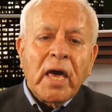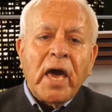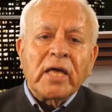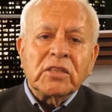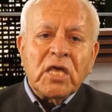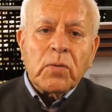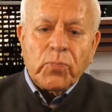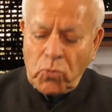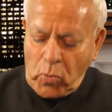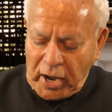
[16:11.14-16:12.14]
And they
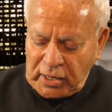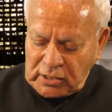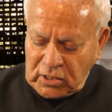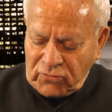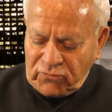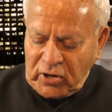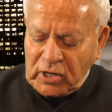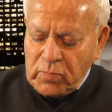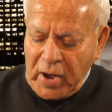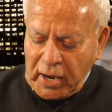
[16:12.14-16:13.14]
provide
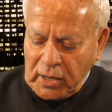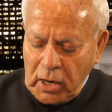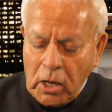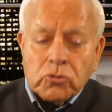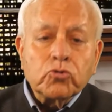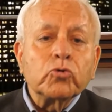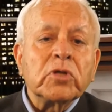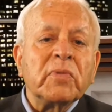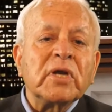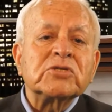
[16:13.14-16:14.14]
feedback to
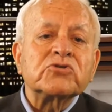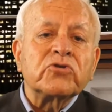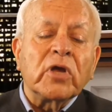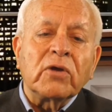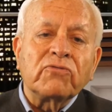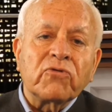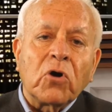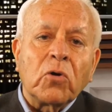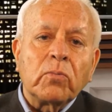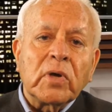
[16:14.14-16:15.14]
the ministry
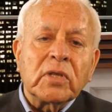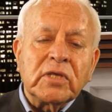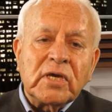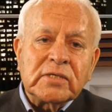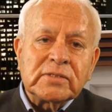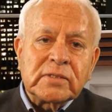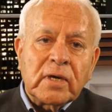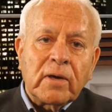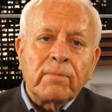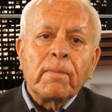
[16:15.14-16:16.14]
from these
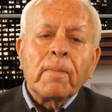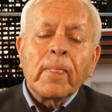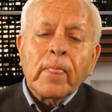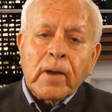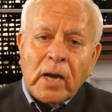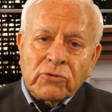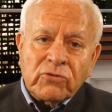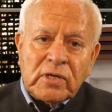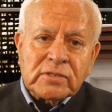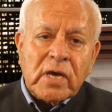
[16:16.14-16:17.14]

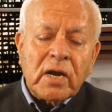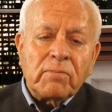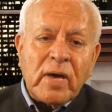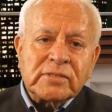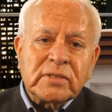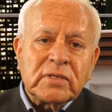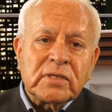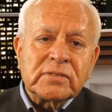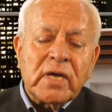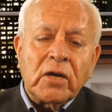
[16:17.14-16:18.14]
countries. Our
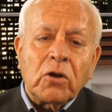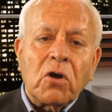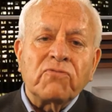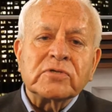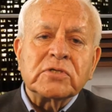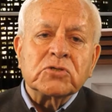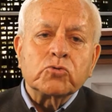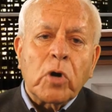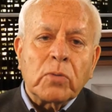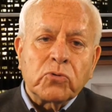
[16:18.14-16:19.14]
ambassadors and our officers
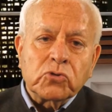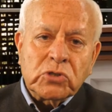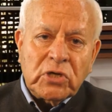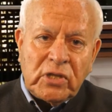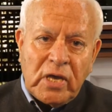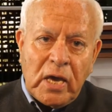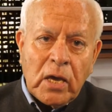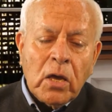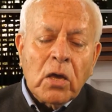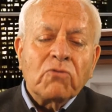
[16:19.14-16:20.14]
who are posted there
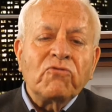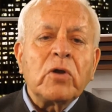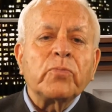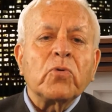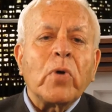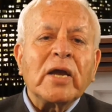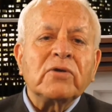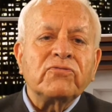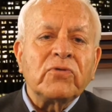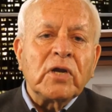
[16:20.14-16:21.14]
will
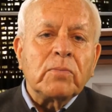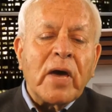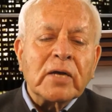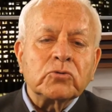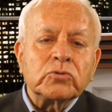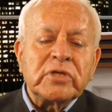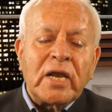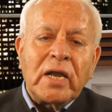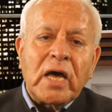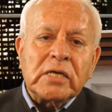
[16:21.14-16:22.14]
provide feedback to
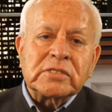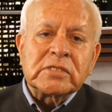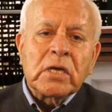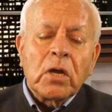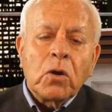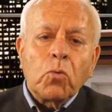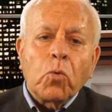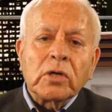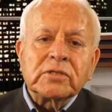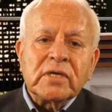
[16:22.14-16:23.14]
tell us
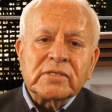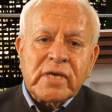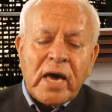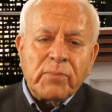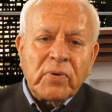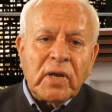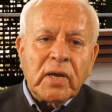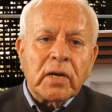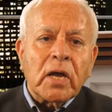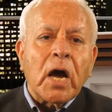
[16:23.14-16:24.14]
what is
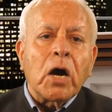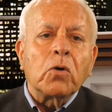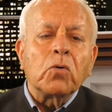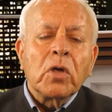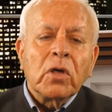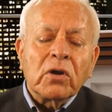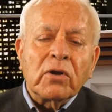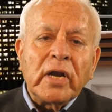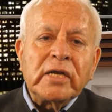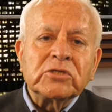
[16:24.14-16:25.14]
happening and how
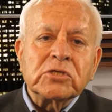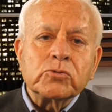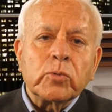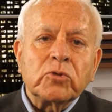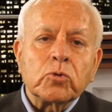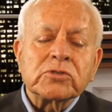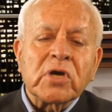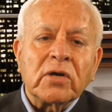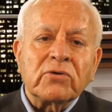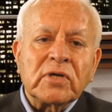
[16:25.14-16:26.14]
relations with those
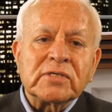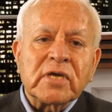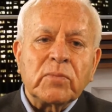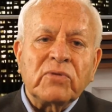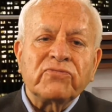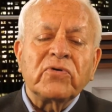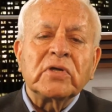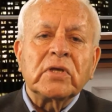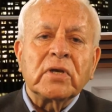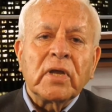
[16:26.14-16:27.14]
countries can be
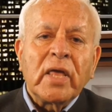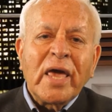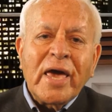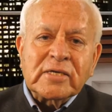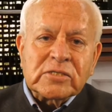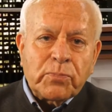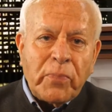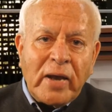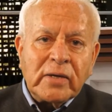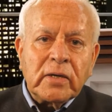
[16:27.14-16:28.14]
further
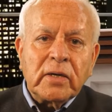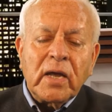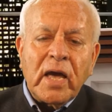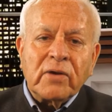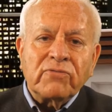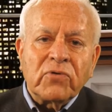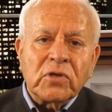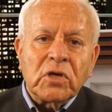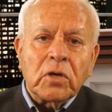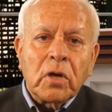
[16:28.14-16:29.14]
expanded and
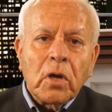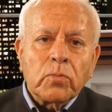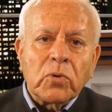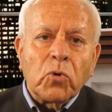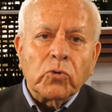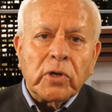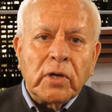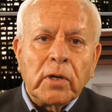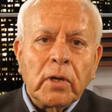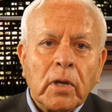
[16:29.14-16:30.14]
further
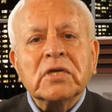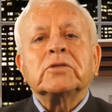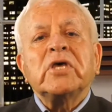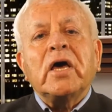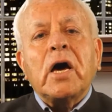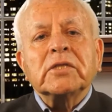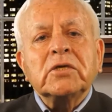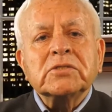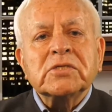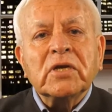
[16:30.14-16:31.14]
promoted. There are
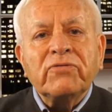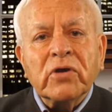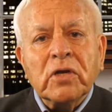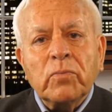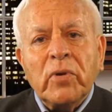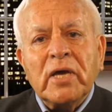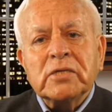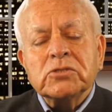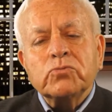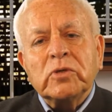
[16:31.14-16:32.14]
other significant
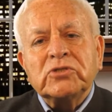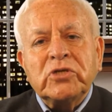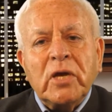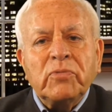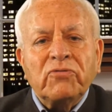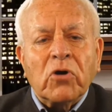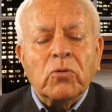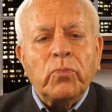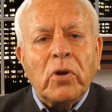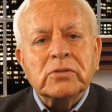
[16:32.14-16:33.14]
players which shape the
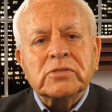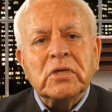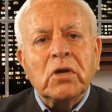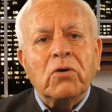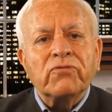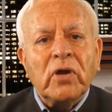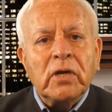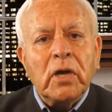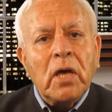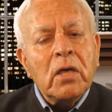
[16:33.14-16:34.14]
foreign policy of
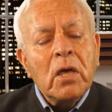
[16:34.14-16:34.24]
India.